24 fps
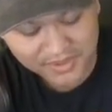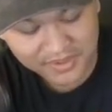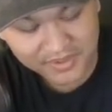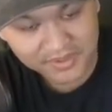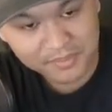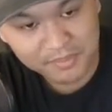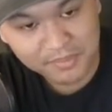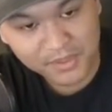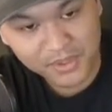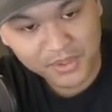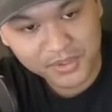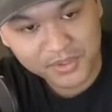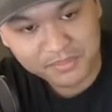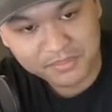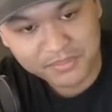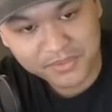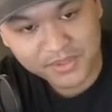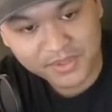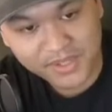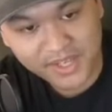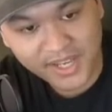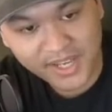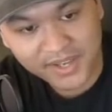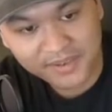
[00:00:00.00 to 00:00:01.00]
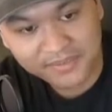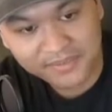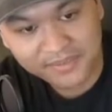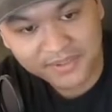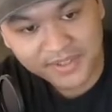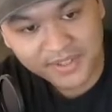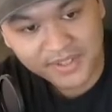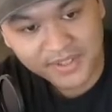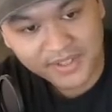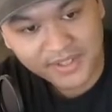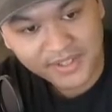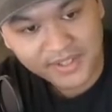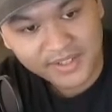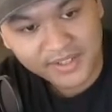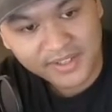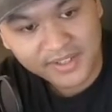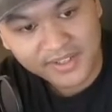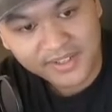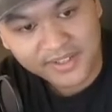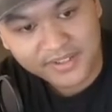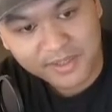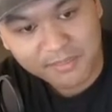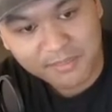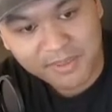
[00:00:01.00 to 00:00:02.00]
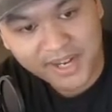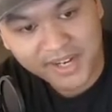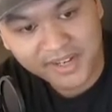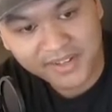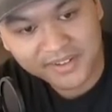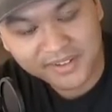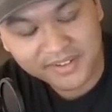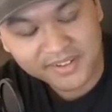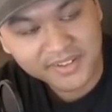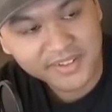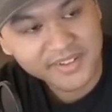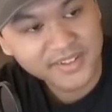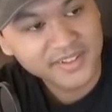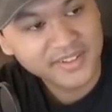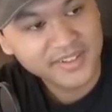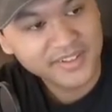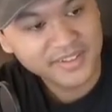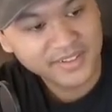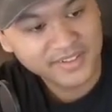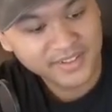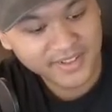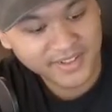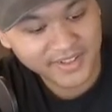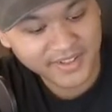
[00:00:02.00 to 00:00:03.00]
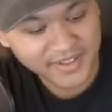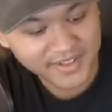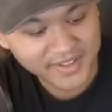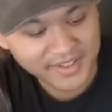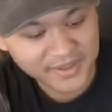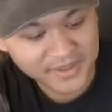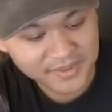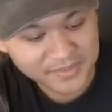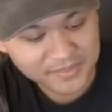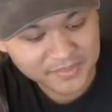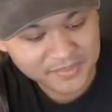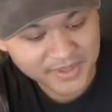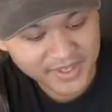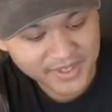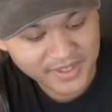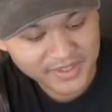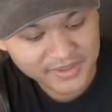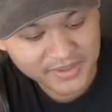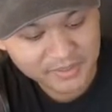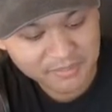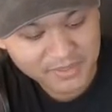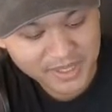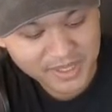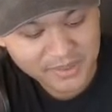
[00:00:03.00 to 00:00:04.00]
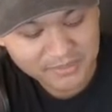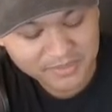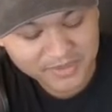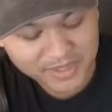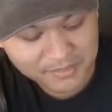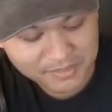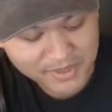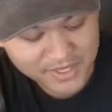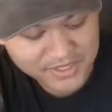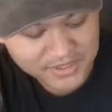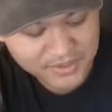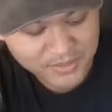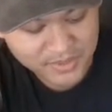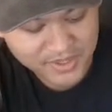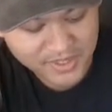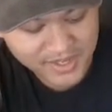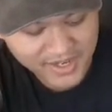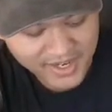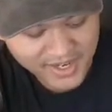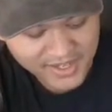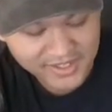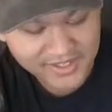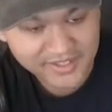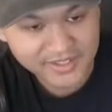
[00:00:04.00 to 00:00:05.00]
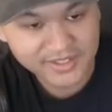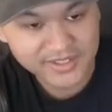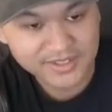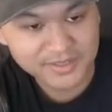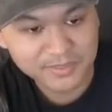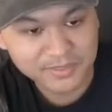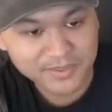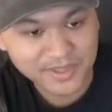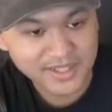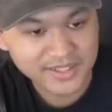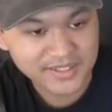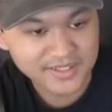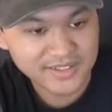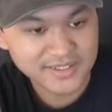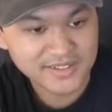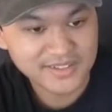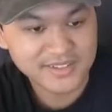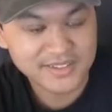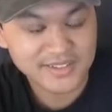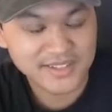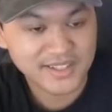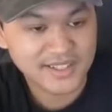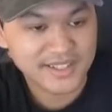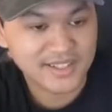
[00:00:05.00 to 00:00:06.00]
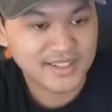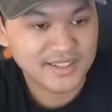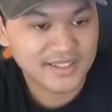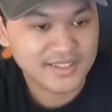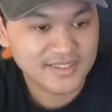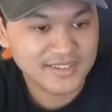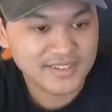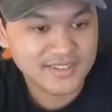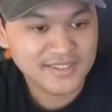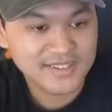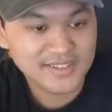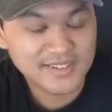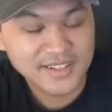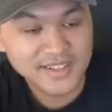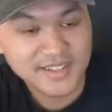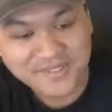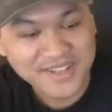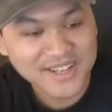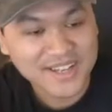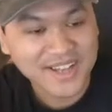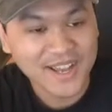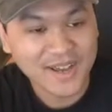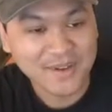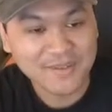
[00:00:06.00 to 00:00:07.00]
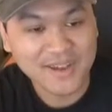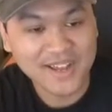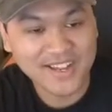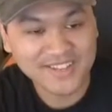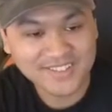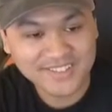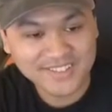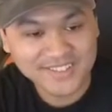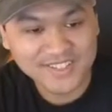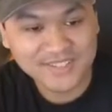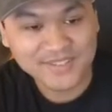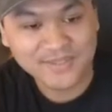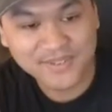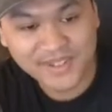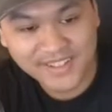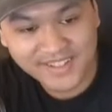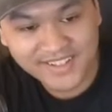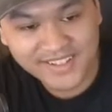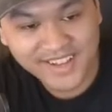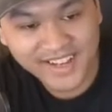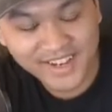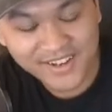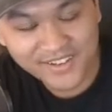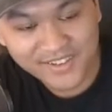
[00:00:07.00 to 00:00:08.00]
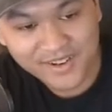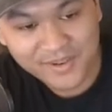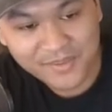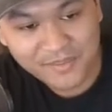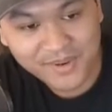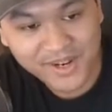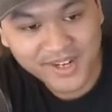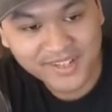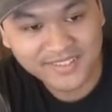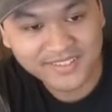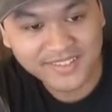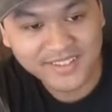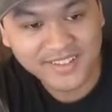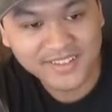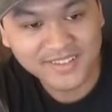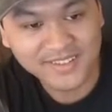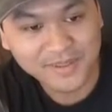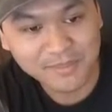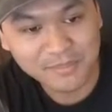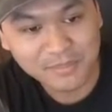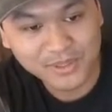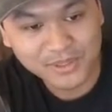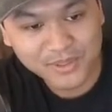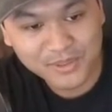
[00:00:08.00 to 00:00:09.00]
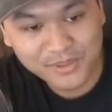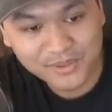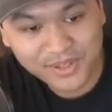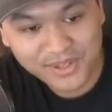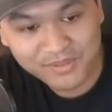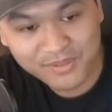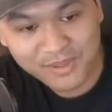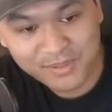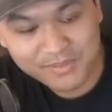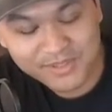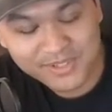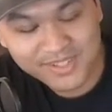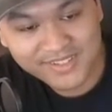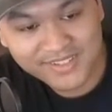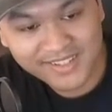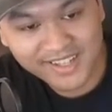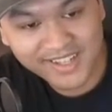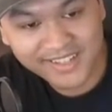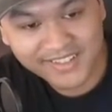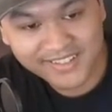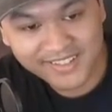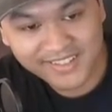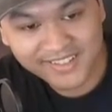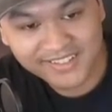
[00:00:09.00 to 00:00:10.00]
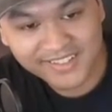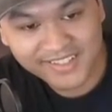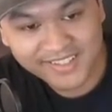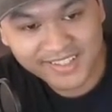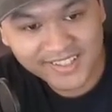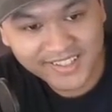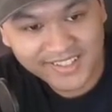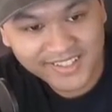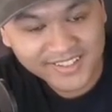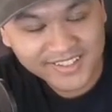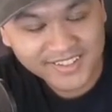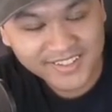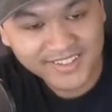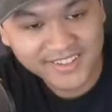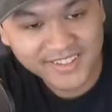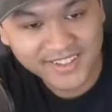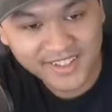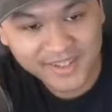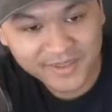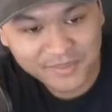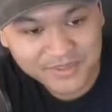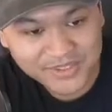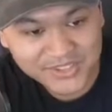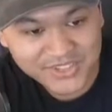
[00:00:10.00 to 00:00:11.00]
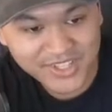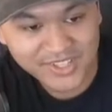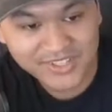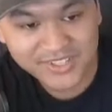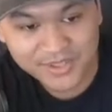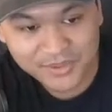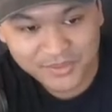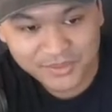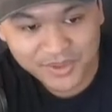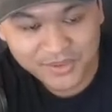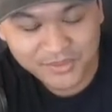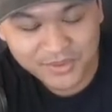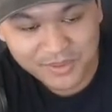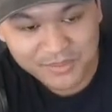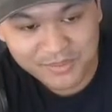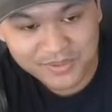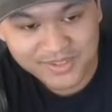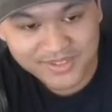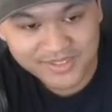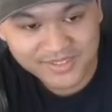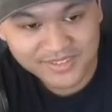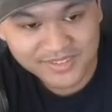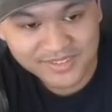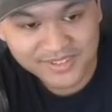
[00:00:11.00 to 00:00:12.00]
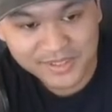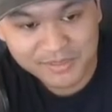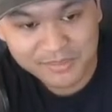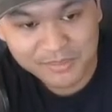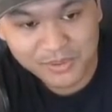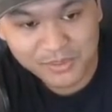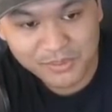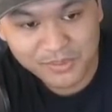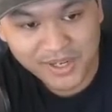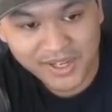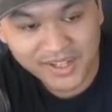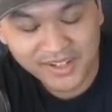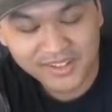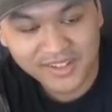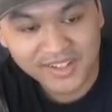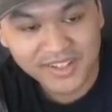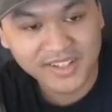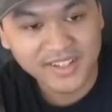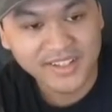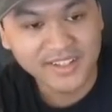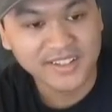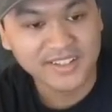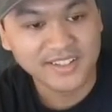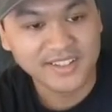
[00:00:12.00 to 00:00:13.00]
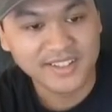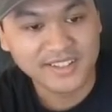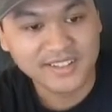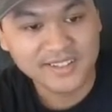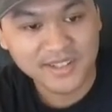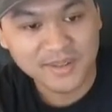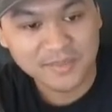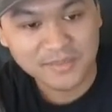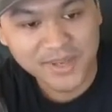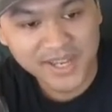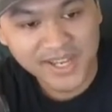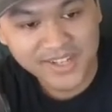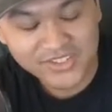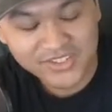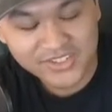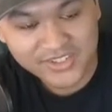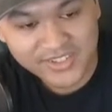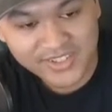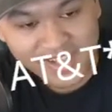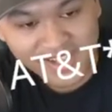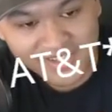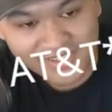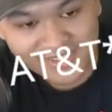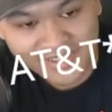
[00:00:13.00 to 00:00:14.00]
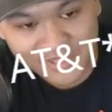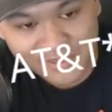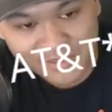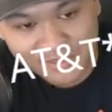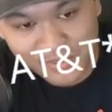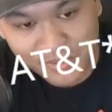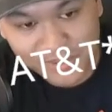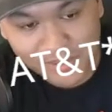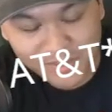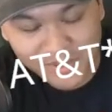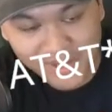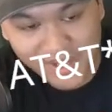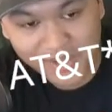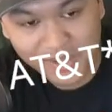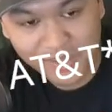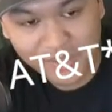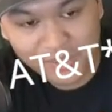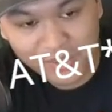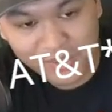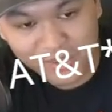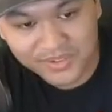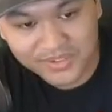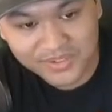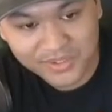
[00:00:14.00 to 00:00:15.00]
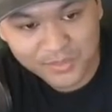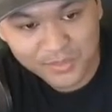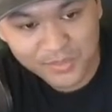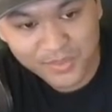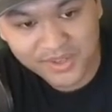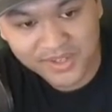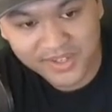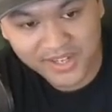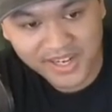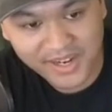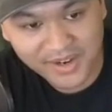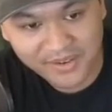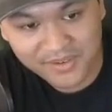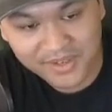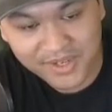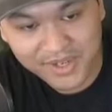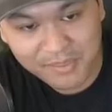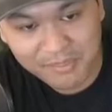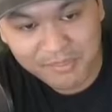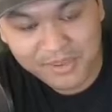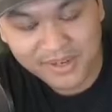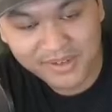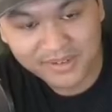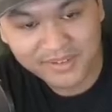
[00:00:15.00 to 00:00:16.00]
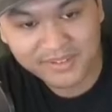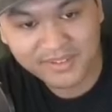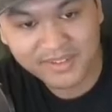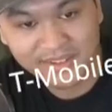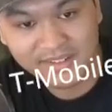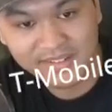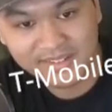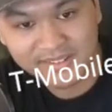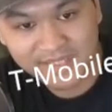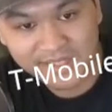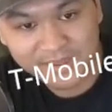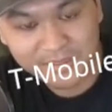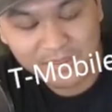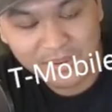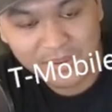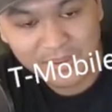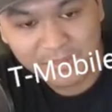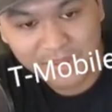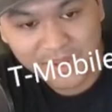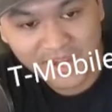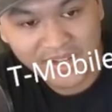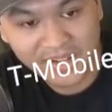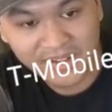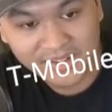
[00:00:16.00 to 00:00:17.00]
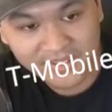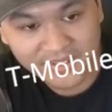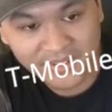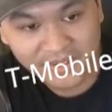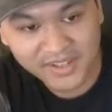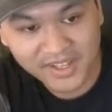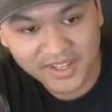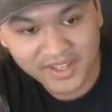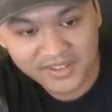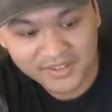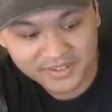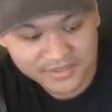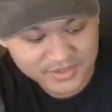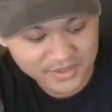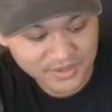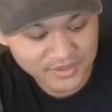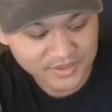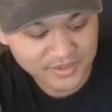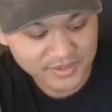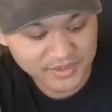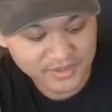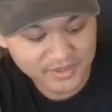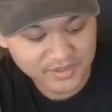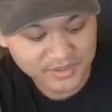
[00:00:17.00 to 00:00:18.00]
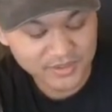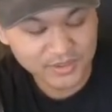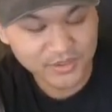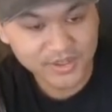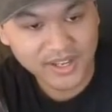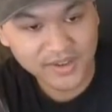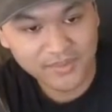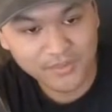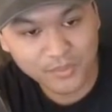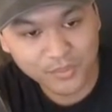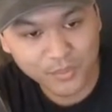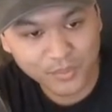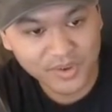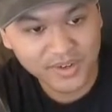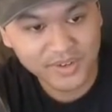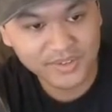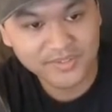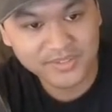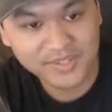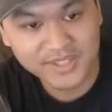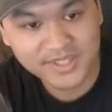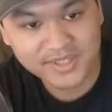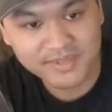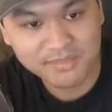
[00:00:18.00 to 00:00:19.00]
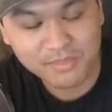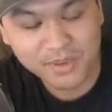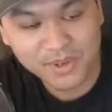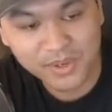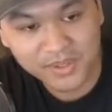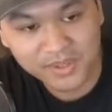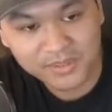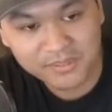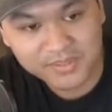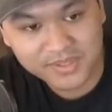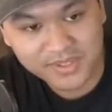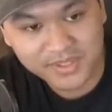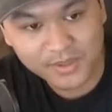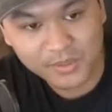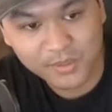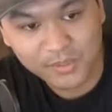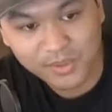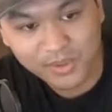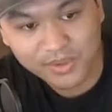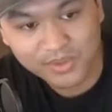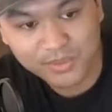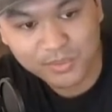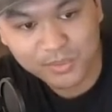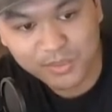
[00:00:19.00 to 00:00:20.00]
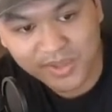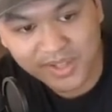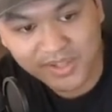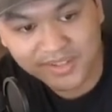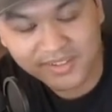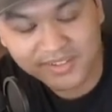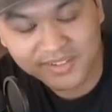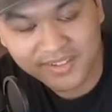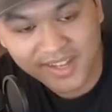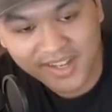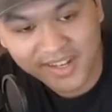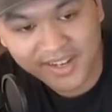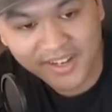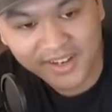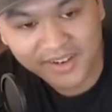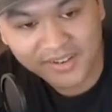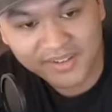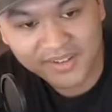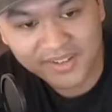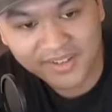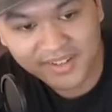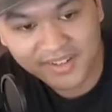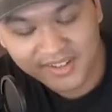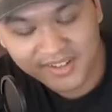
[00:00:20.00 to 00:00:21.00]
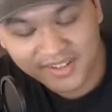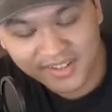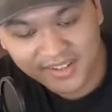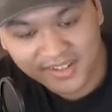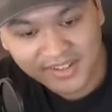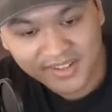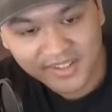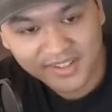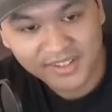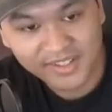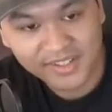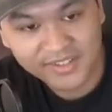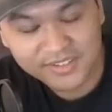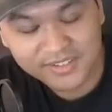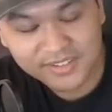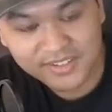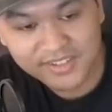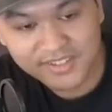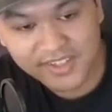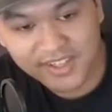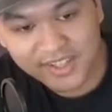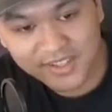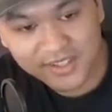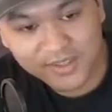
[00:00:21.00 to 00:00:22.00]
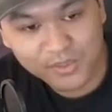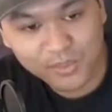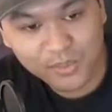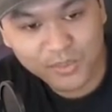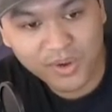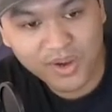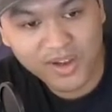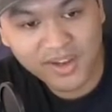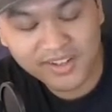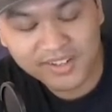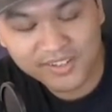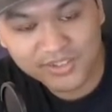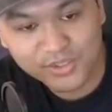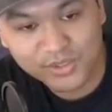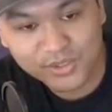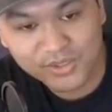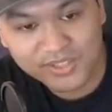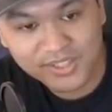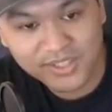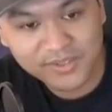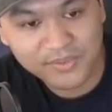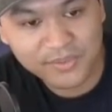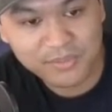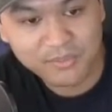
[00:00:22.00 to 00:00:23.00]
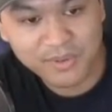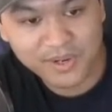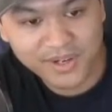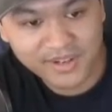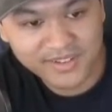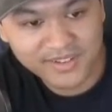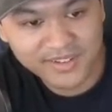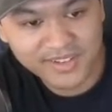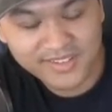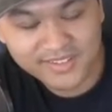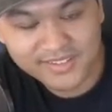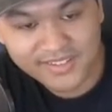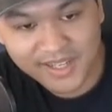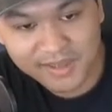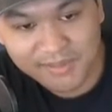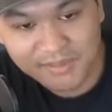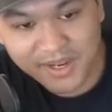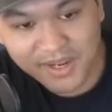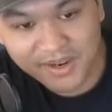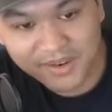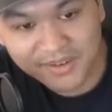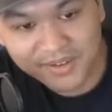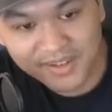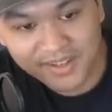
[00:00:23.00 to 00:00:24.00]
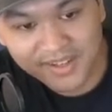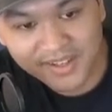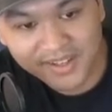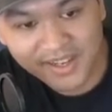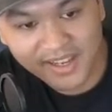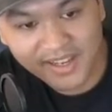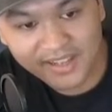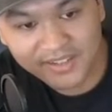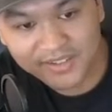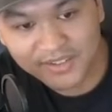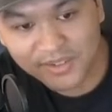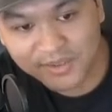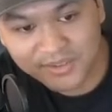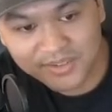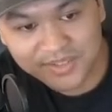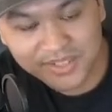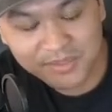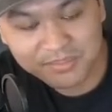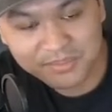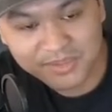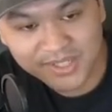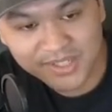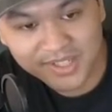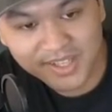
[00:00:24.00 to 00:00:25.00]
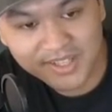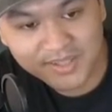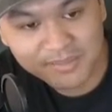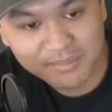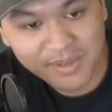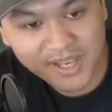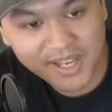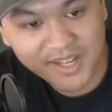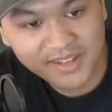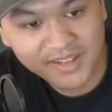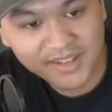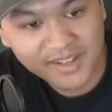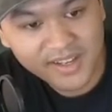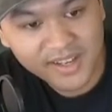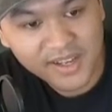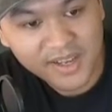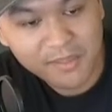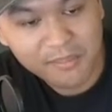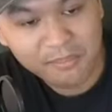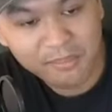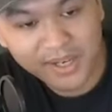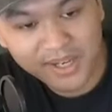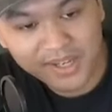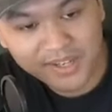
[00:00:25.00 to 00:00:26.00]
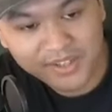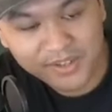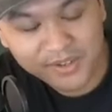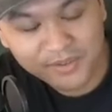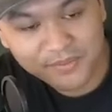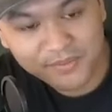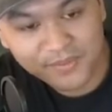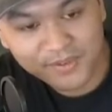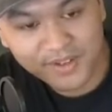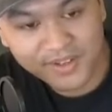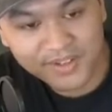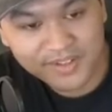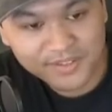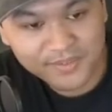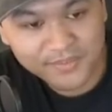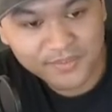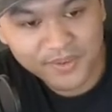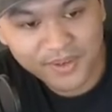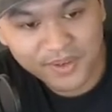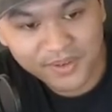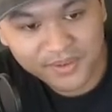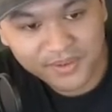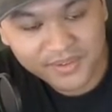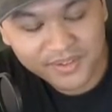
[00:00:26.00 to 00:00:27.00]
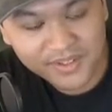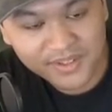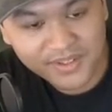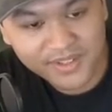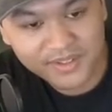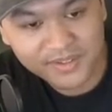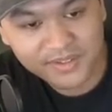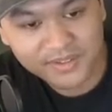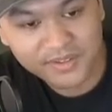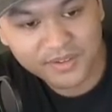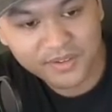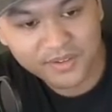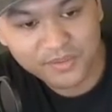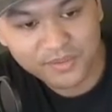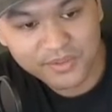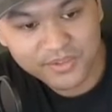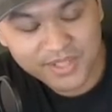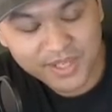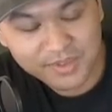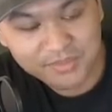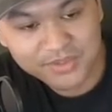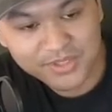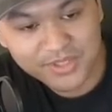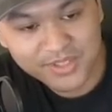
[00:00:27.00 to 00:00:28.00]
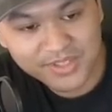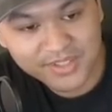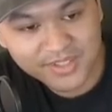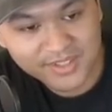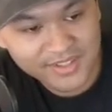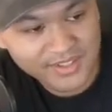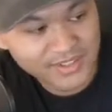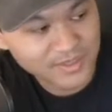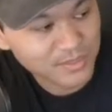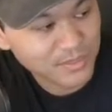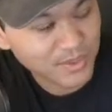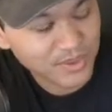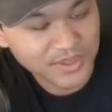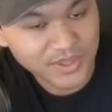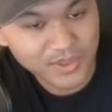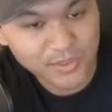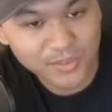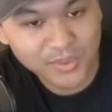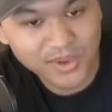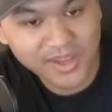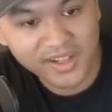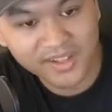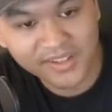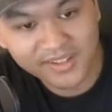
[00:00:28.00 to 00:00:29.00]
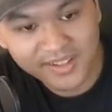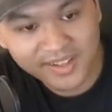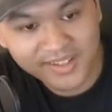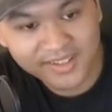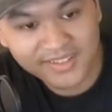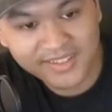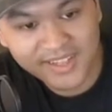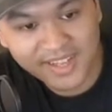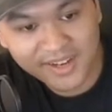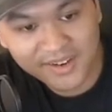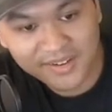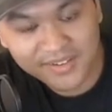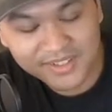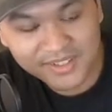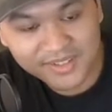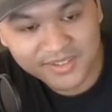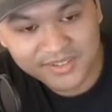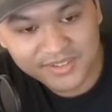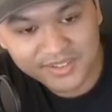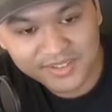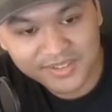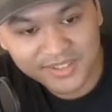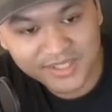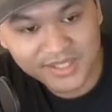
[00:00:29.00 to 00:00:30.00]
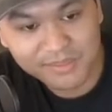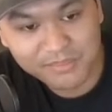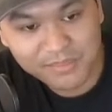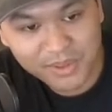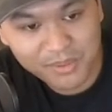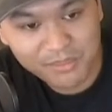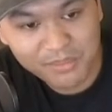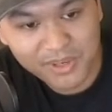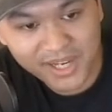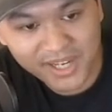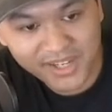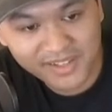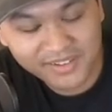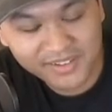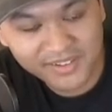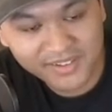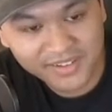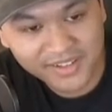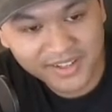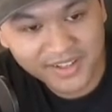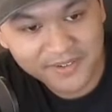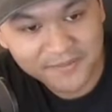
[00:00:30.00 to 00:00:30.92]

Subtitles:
modems you have, the better. And the best way I can explain this is, imagine this Venn diagram, right? The blue one represents AT&T, the magenta one represents T-Mobile. Let's imagine that T-Mobile works in one area better than T-Mobile, okay? So you have one of these modems, it works well in that area. Let's say you walk into a different part of that same area and your reception gets bad. But your friend's phone reception is working well and they're using T-Mobile, okay?